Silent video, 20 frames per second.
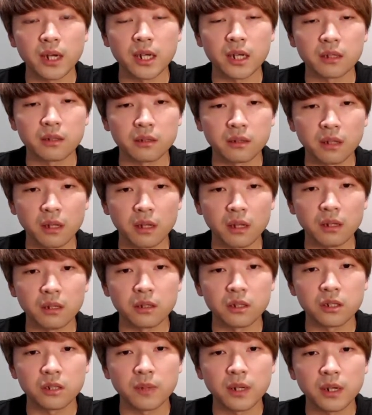I think the
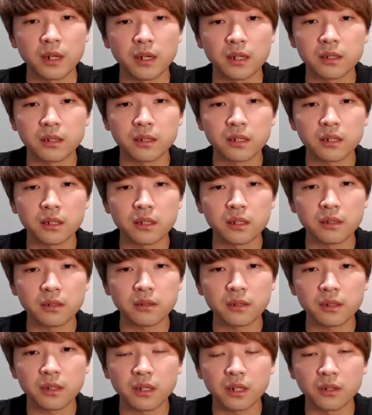most common
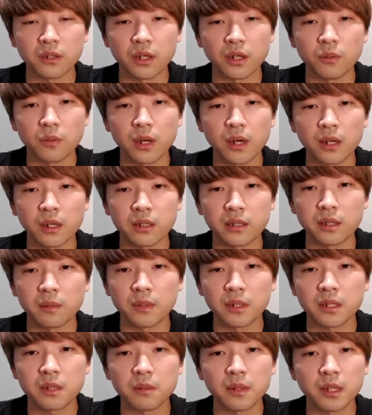problem that
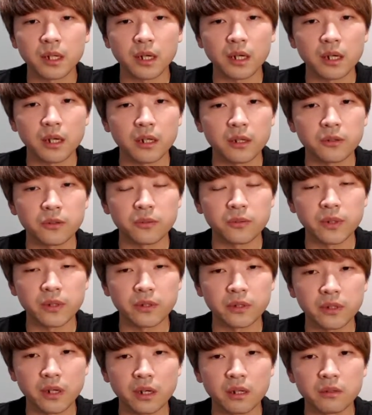arises in
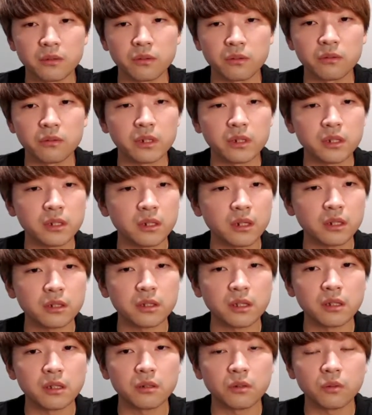small group
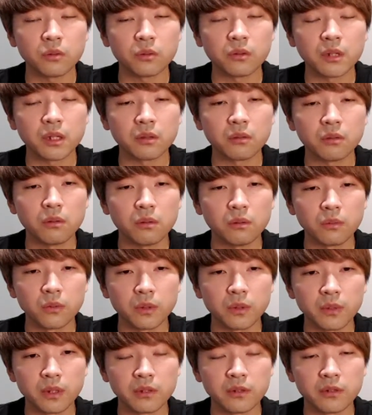development is that the
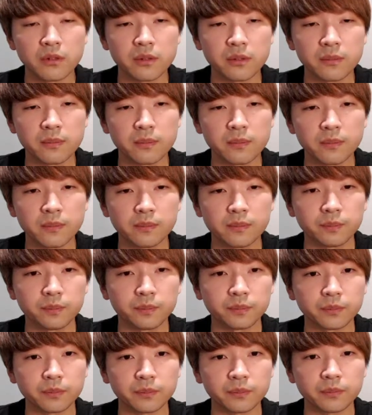various phases of
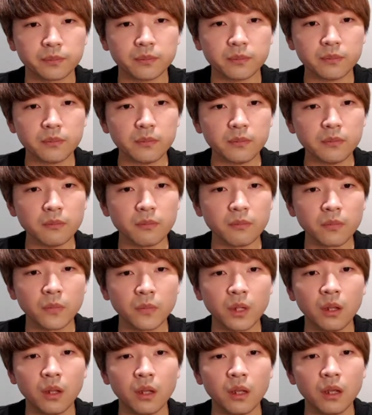development become
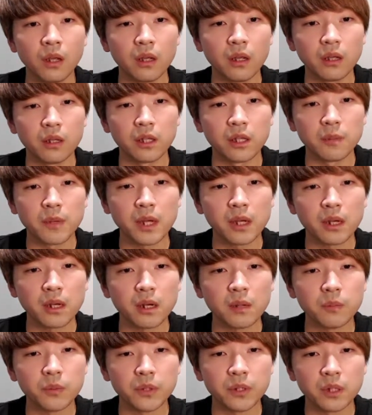more and more
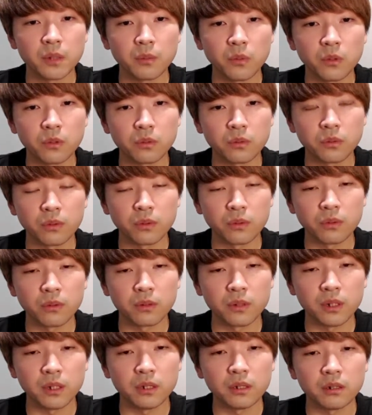dependent on
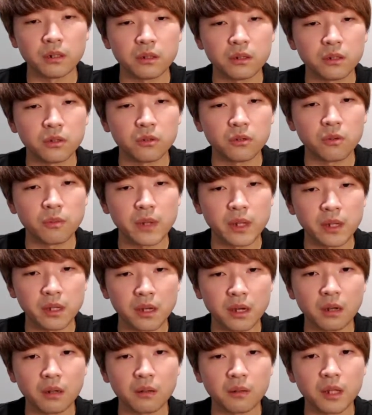individual
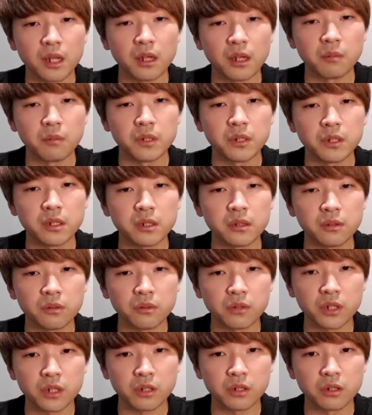experience. In the
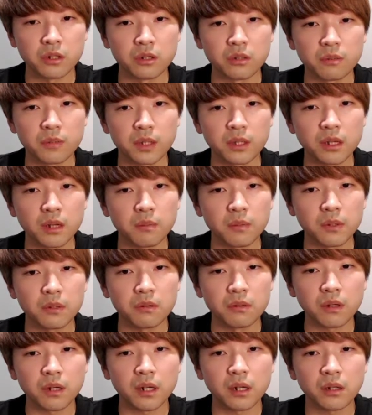same way, the
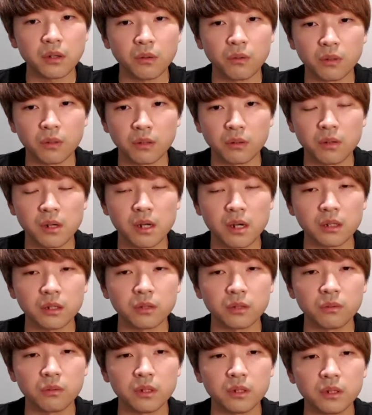specifications,
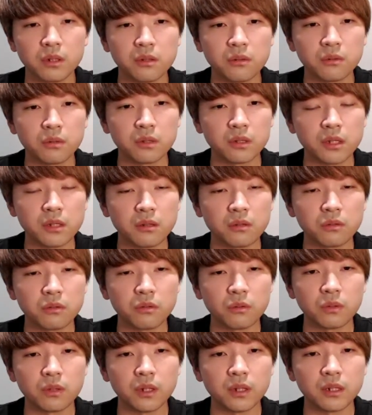business logic,
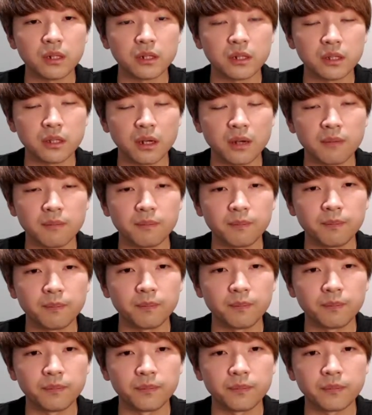and build
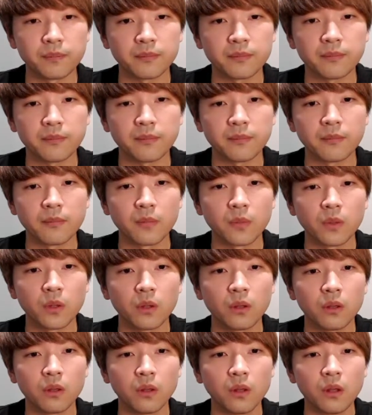environment of
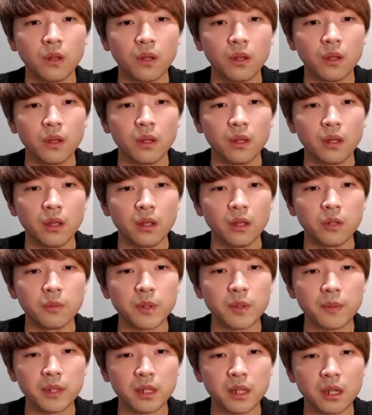the Demae-can
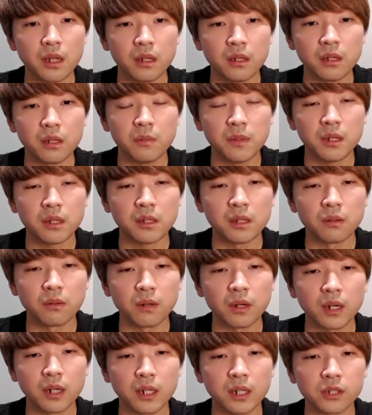application
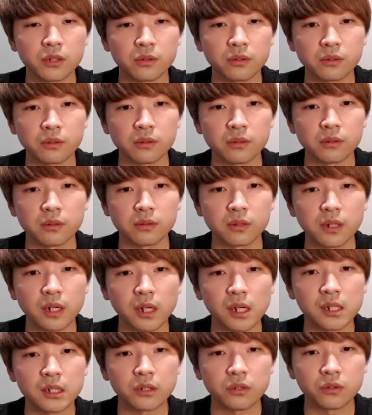were really
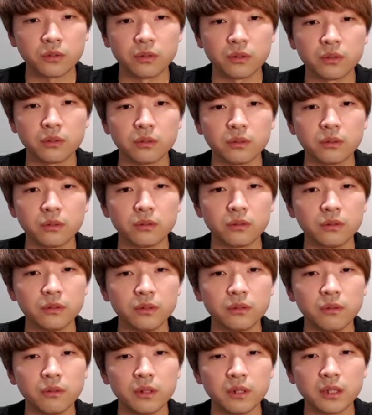dependent on the individual
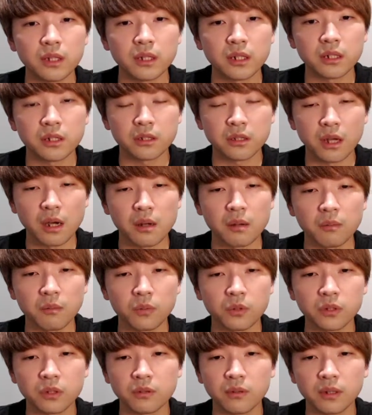experience.
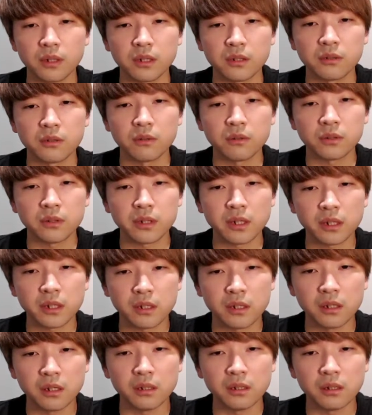Until now,
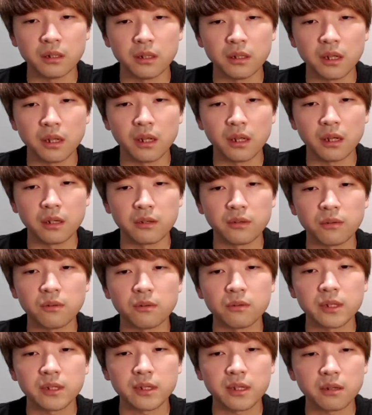there were only 2
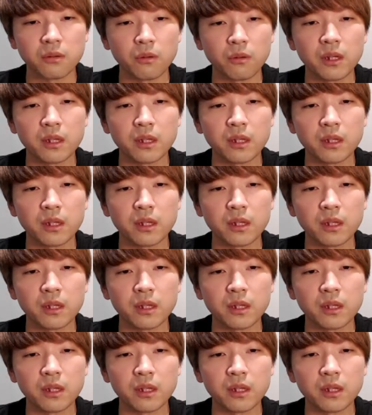developers.